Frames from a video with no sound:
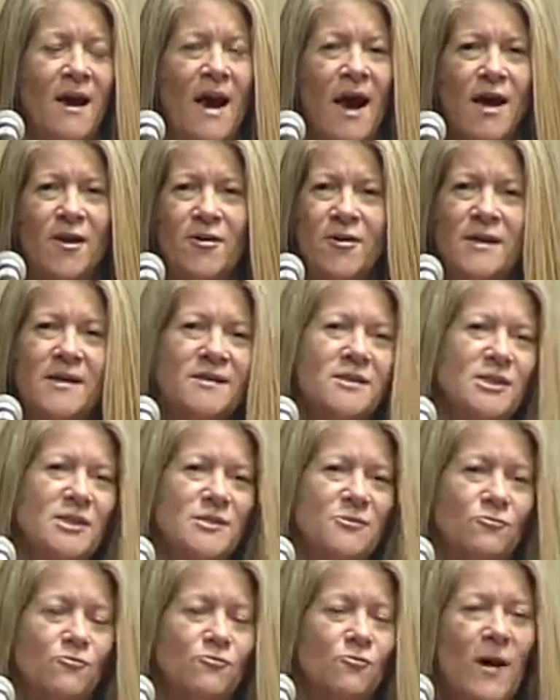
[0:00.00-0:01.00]
I couldn't
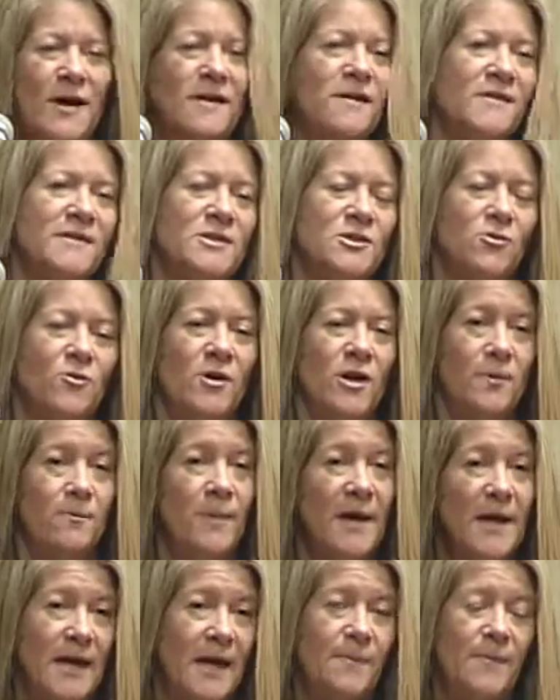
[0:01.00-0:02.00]
just run to the store to
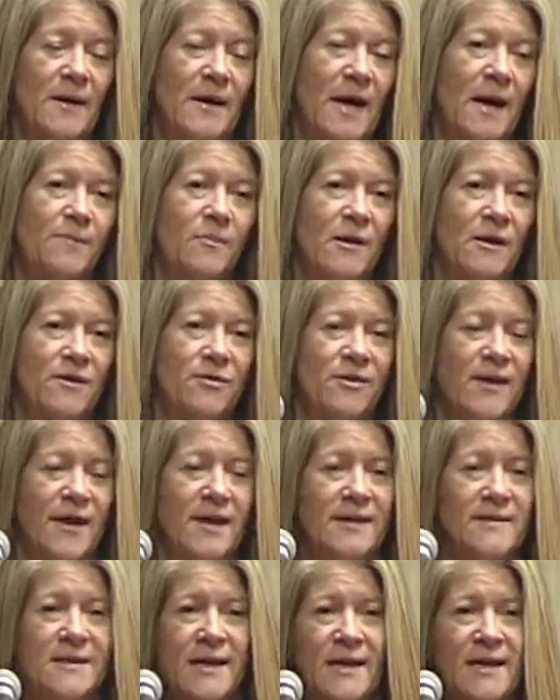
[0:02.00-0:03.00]
pick up a couple of
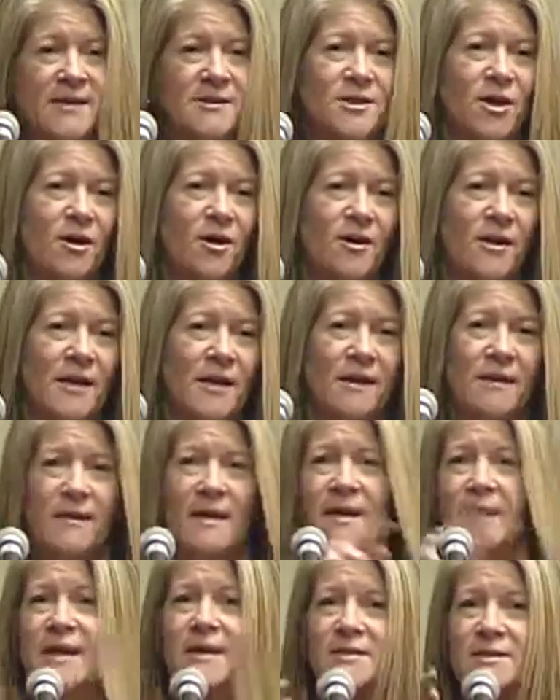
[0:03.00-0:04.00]
things, hit Target, and
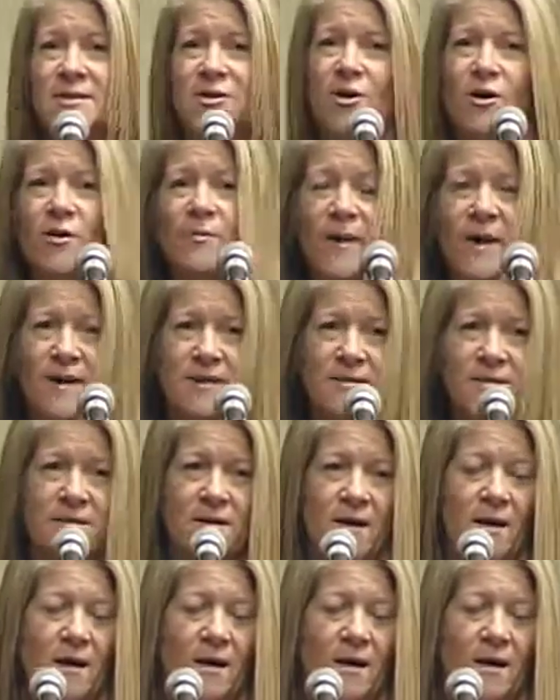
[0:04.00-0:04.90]
then hit Starbucks